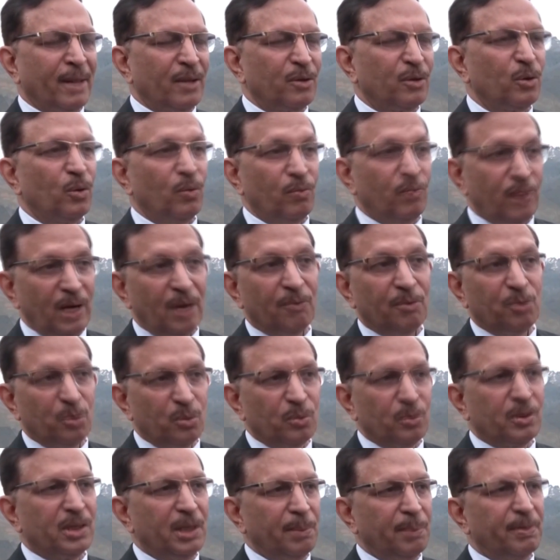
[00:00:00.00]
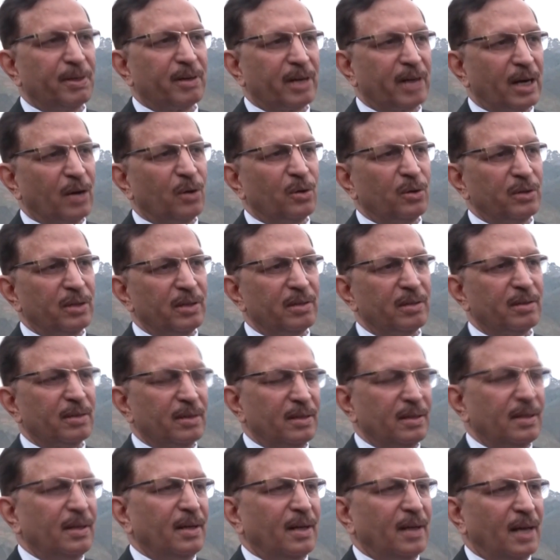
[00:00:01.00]
So we'll have to keep a track on
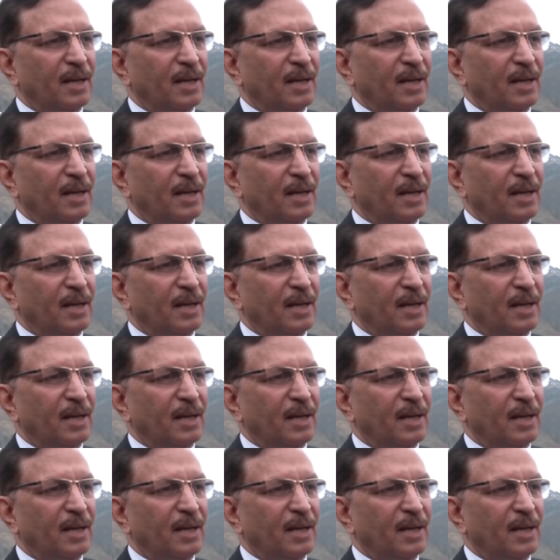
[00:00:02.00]
this